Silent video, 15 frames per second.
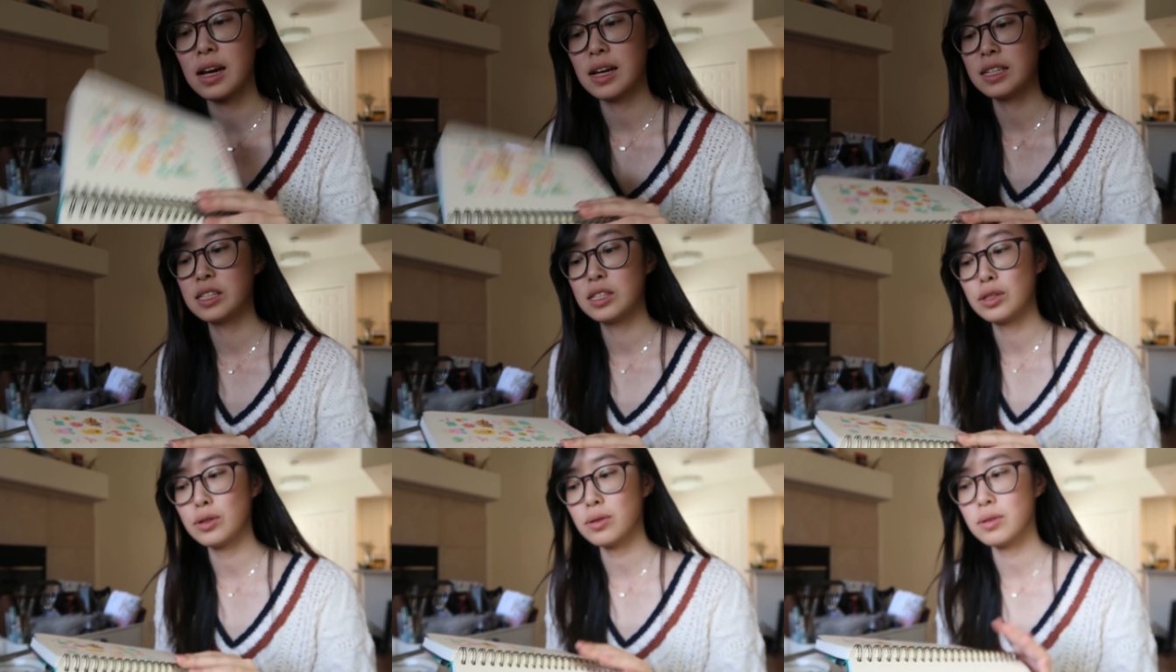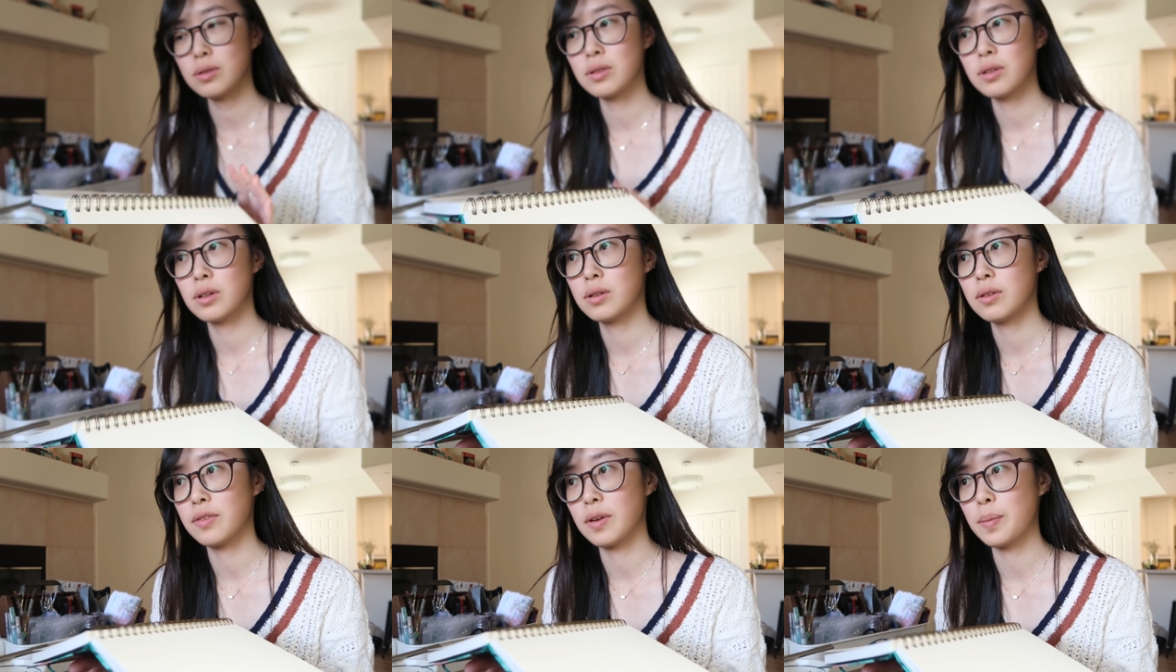I still don't
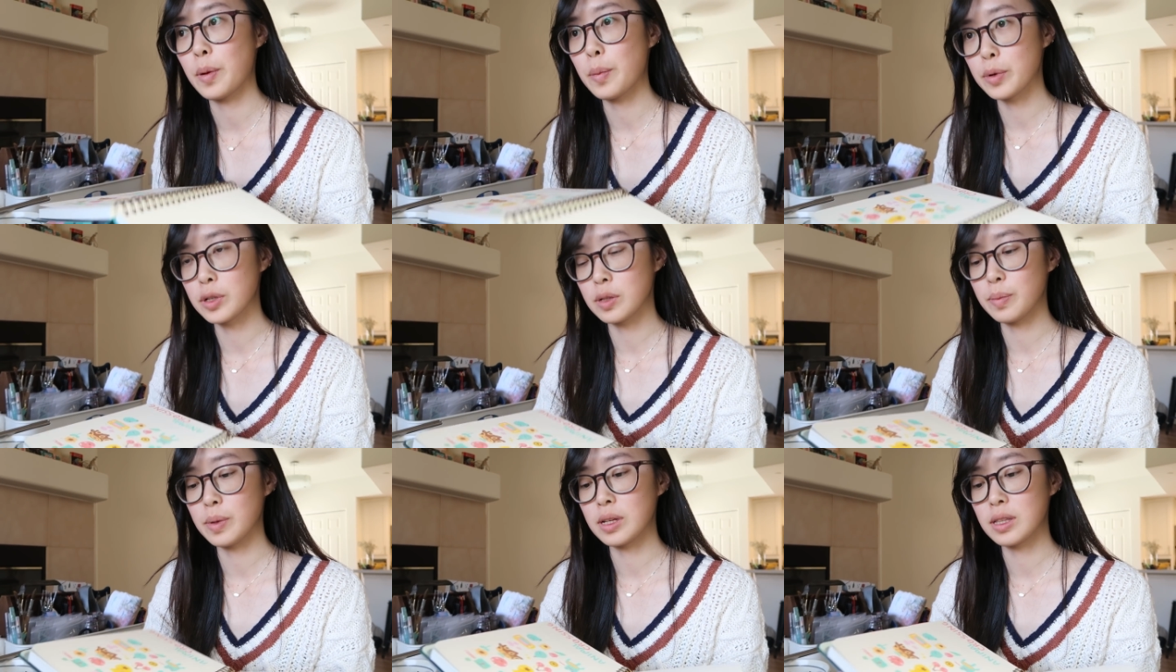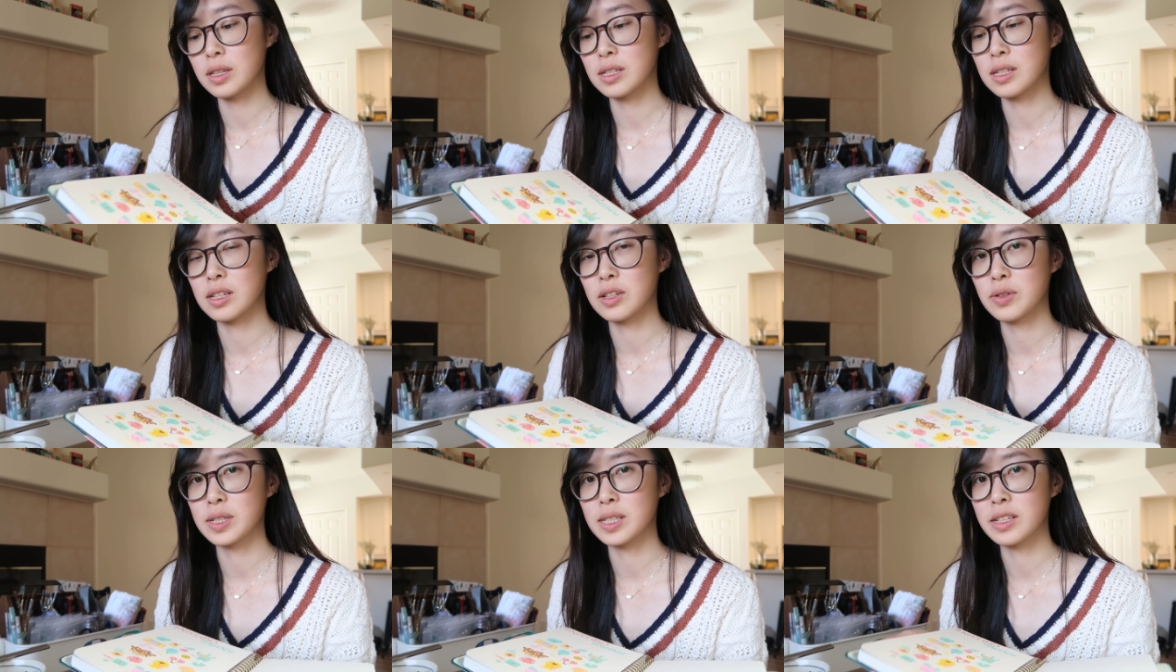know if I'm able to make this
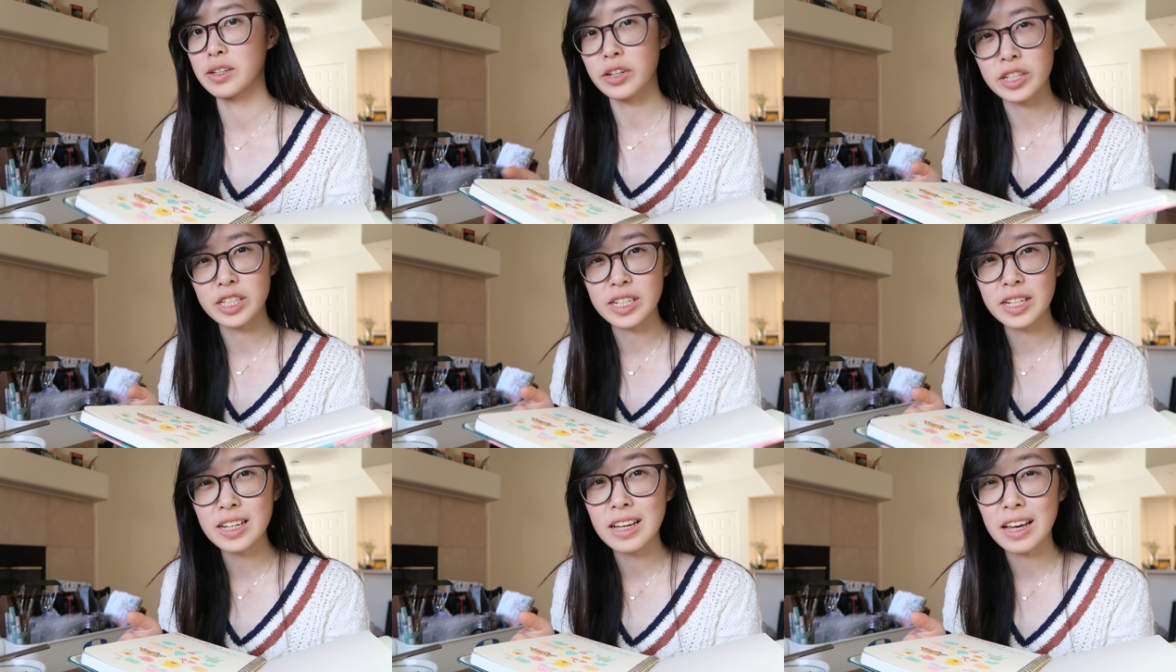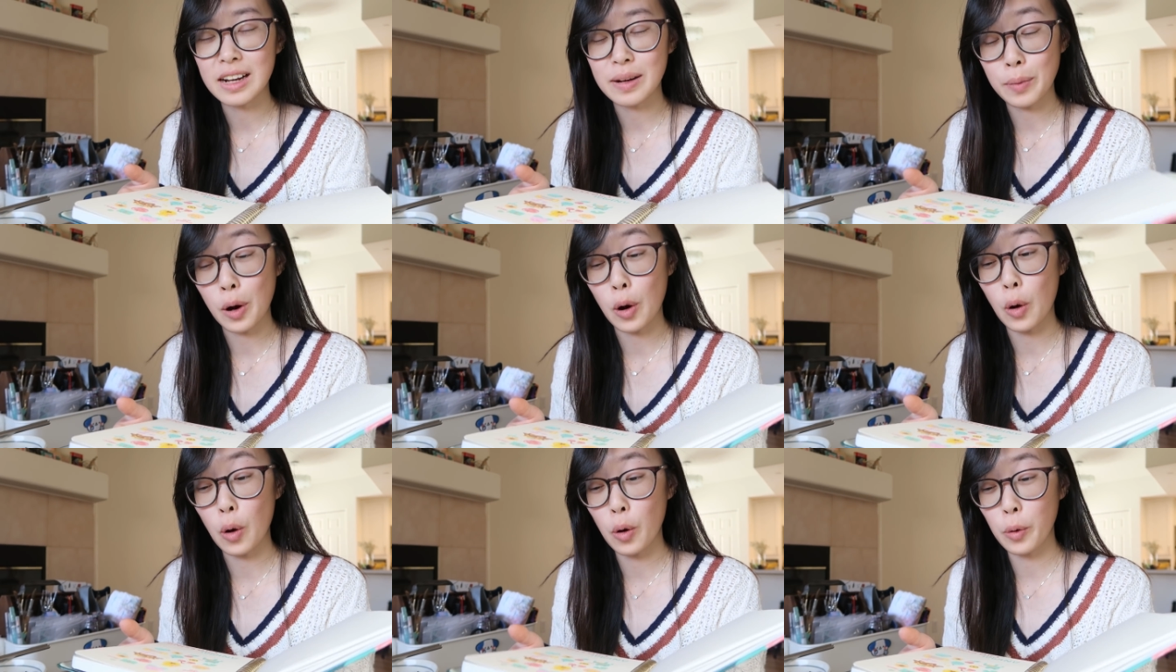into a sticker sheet, and I'm
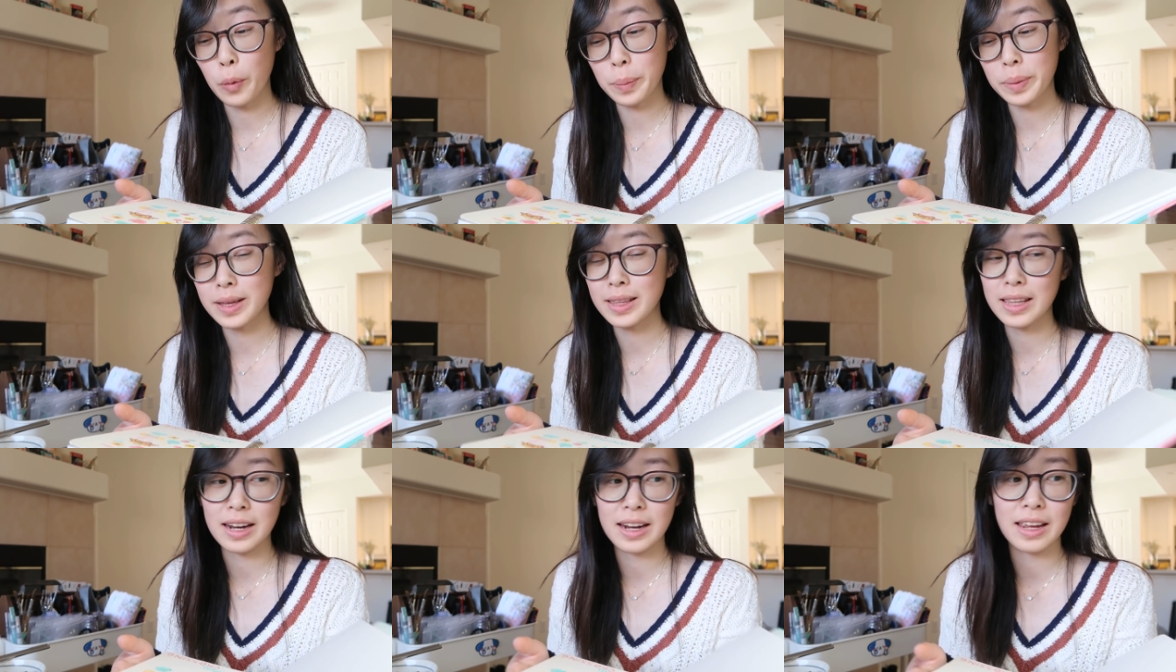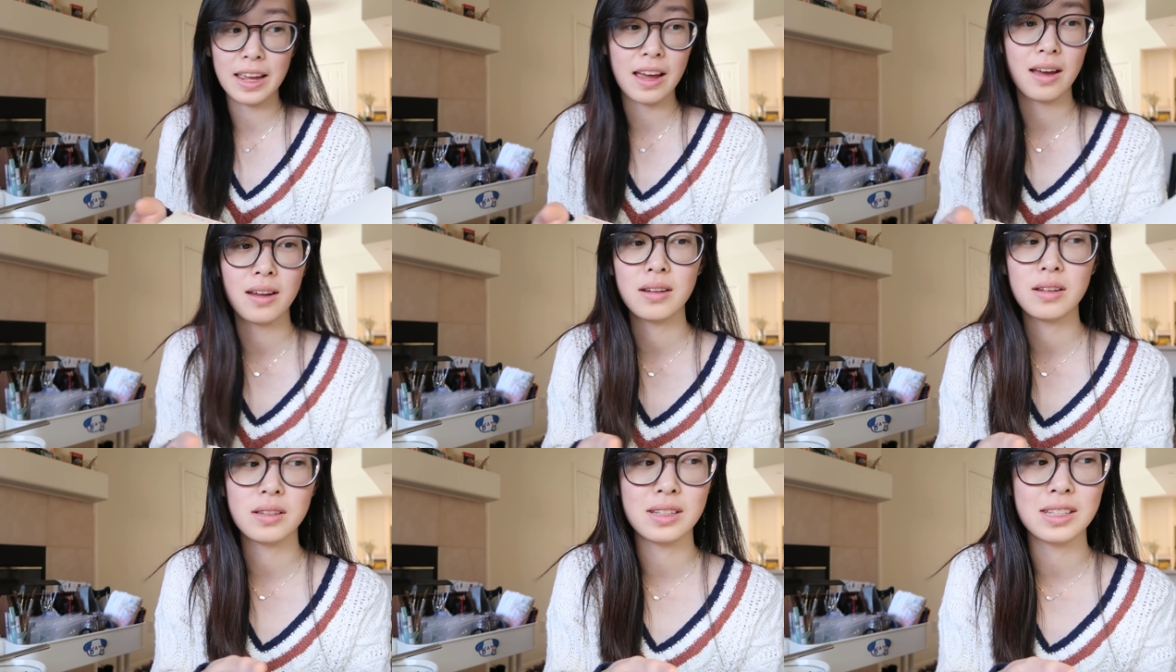hoping that I
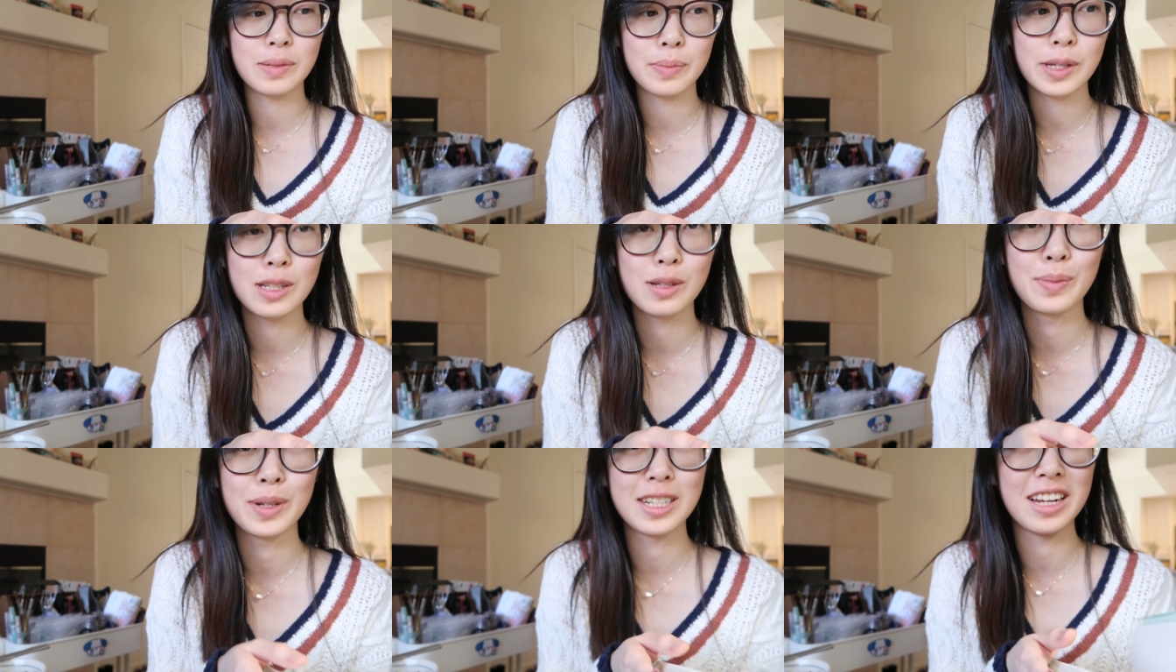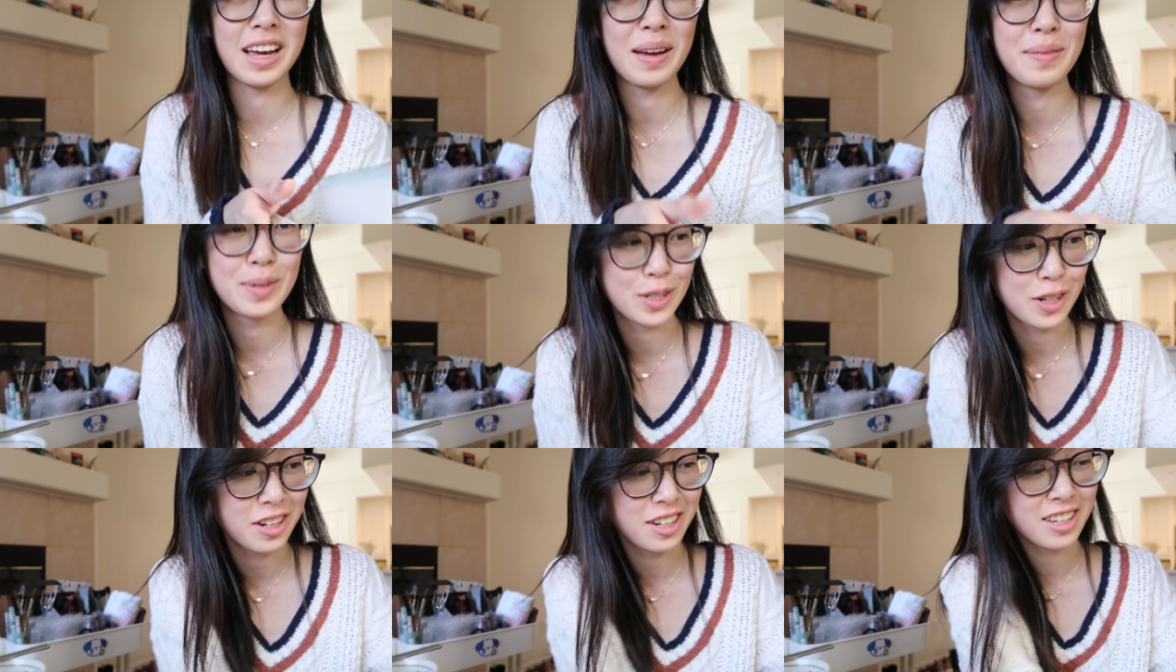can because I spent so much time
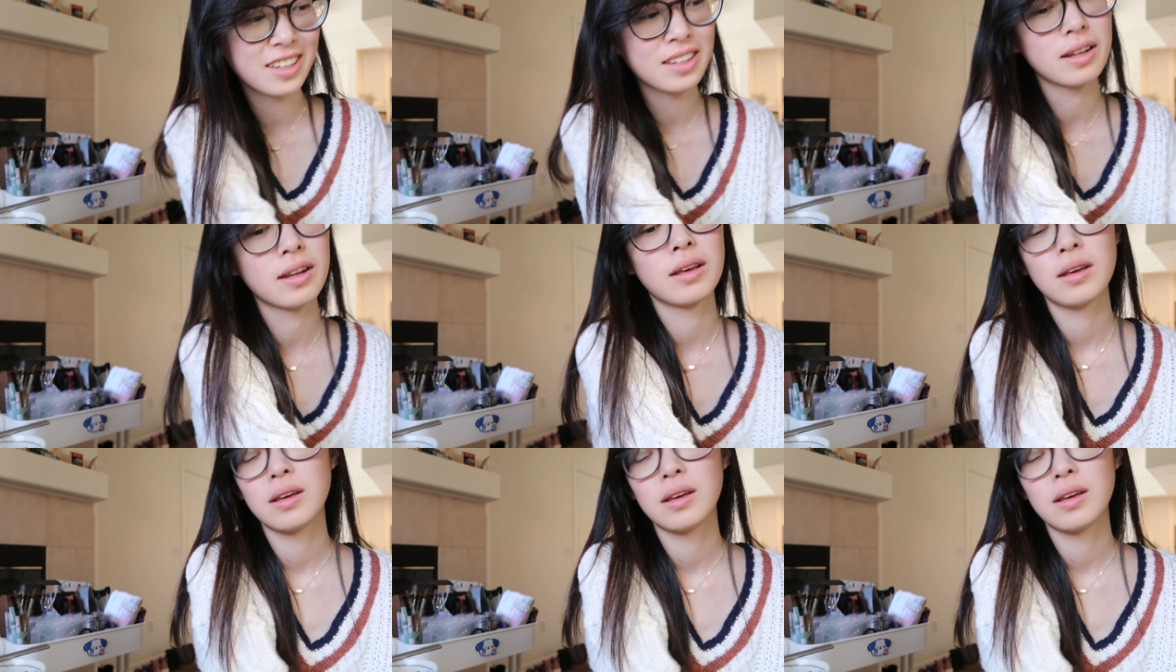drawing it.